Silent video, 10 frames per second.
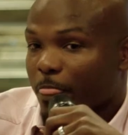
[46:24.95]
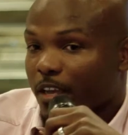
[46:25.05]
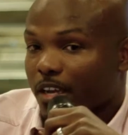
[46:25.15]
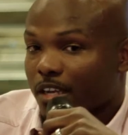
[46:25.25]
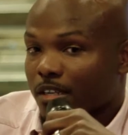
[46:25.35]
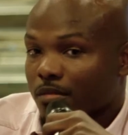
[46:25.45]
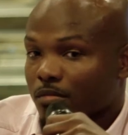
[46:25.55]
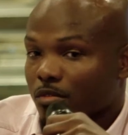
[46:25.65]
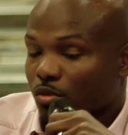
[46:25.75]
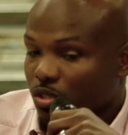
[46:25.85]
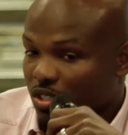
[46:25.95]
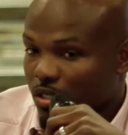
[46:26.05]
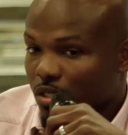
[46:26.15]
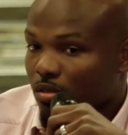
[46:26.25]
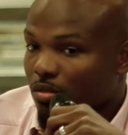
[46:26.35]
and we're
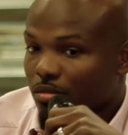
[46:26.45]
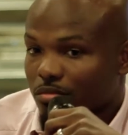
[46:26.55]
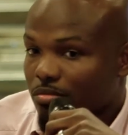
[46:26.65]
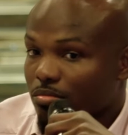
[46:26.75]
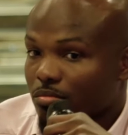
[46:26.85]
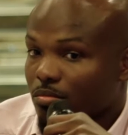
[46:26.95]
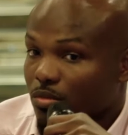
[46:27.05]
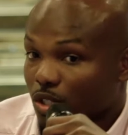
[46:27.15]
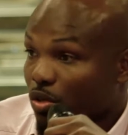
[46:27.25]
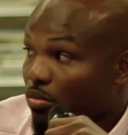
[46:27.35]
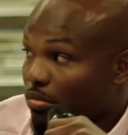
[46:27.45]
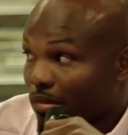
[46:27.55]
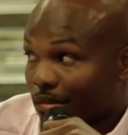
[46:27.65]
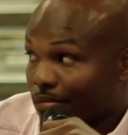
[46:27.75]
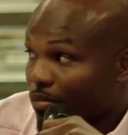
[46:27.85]
still, you know,
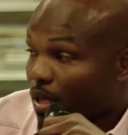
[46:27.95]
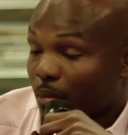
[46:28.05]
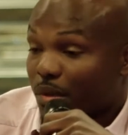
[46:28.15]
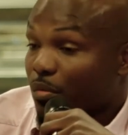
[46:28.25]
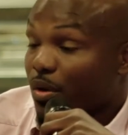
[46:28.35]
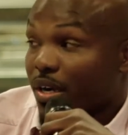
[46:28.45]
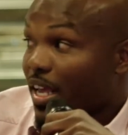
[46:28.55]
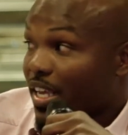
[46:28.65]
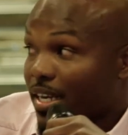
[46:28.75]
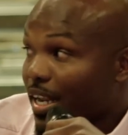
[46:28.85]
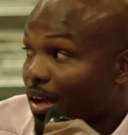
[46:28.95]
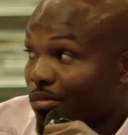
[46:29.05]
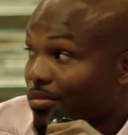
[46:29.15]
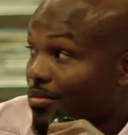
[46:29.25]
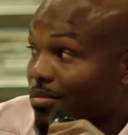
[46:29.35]
I mean we're not eating
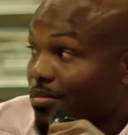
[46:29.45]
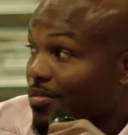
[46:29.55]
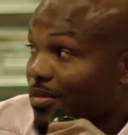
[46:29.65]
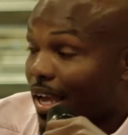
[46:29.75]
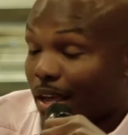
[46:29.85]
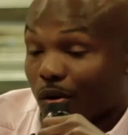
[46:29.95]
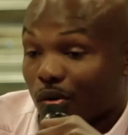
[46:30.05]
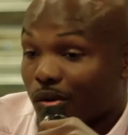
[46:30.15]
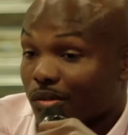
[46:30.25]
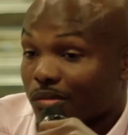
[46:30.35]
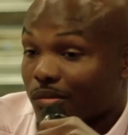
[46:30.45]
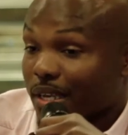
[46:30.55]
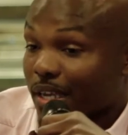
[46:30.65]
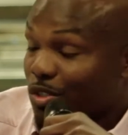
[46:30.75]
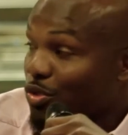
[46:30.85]
out at all.
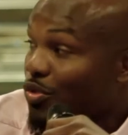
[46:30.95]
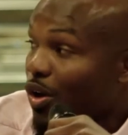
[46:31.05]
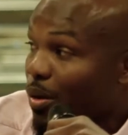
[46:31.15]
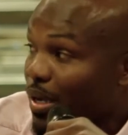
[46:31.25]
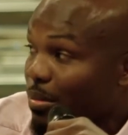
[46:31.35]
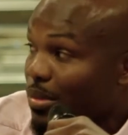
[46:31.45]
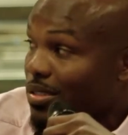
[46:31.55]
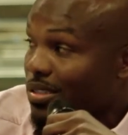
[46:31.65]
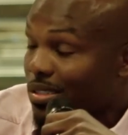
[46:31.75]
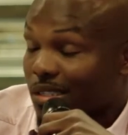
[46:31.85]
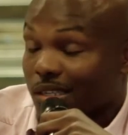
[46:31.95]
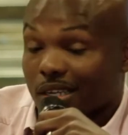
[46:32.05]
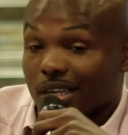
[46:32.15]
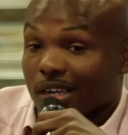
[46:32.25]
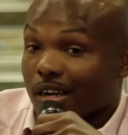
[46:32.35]
We had two car payments.
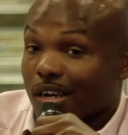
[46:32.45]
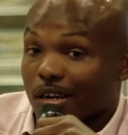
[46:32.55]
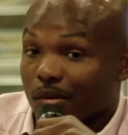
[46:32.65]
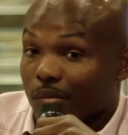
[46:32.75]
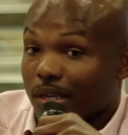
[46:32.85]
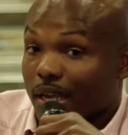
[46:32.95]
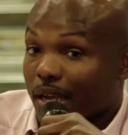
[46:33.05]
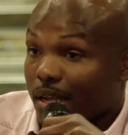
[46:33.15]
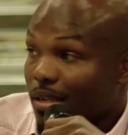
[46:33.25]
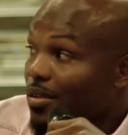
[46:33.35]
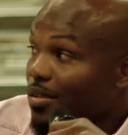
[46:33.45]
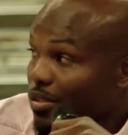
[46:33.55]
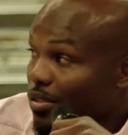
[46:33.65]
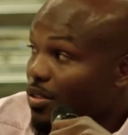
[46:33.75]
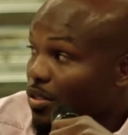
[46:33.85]
Um, we had,
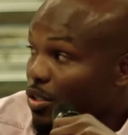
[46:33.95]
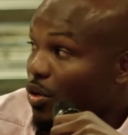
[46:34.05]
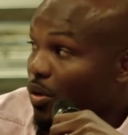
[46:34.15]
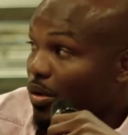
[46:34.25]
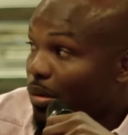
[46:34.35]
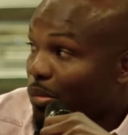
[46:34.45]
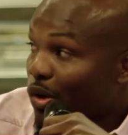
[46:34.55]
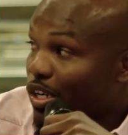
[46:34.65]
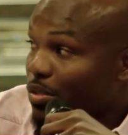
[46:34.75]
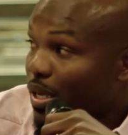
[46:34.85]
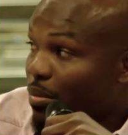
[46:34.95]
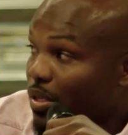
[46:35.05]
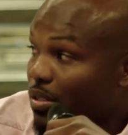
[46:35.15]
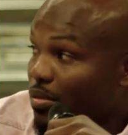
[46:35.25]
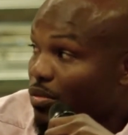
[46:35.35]
you know, a mortgage
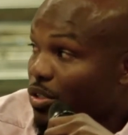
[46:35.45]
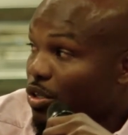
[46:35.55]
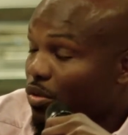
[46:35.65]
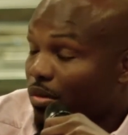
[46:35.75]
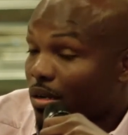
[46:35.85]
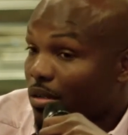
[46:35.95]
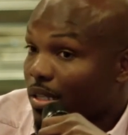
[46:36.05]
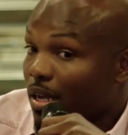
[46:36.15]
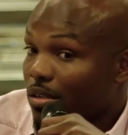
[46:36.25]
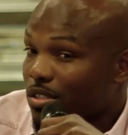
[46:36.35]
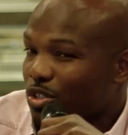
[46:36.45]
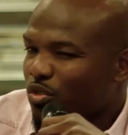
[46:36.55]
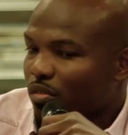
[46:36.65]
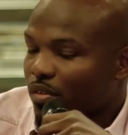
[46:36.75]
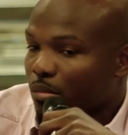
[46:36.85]
payment, you know, around a thousand or
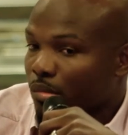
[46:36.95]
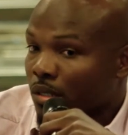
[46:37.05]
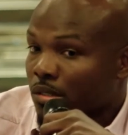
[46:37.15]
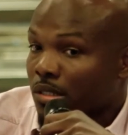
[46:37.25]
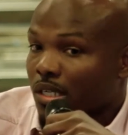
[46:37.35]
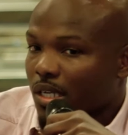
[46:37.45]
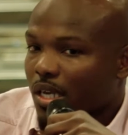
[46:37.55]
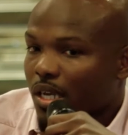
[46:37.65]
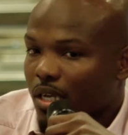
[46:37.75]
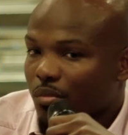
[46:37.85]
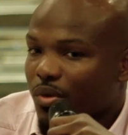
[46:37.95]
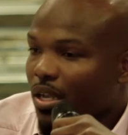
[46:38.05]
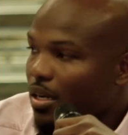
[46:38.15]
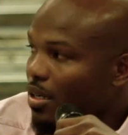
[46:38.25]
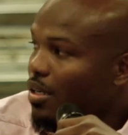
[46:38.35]
twelve hundred bucks, and we
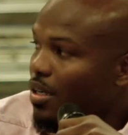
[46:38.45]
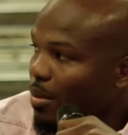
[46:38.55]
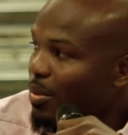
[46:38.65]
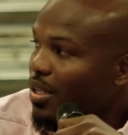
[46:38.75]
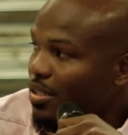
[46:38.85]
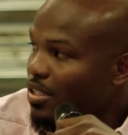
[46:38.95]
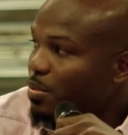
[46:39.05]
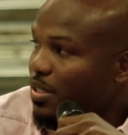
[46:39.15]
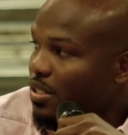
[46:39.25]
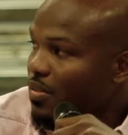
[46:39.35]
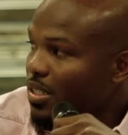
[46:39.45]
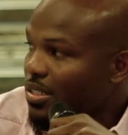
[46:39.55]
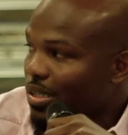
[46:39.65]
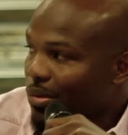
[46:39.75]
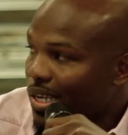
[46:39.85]
had couple other expensive
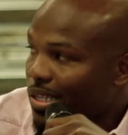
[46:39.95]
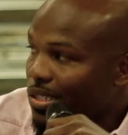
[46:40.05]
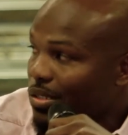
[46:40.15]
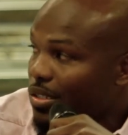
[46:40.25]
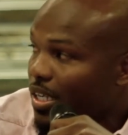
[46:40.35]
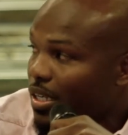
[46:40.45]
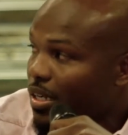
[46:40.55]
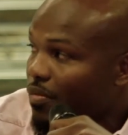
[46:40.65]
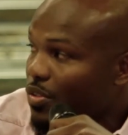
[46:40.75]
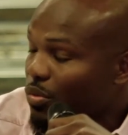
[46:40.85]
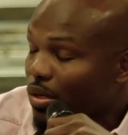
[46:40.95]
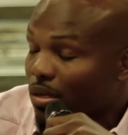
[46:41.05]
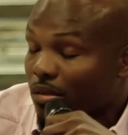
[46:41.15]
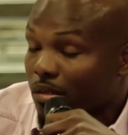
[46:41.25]
things that we had to take care of as well.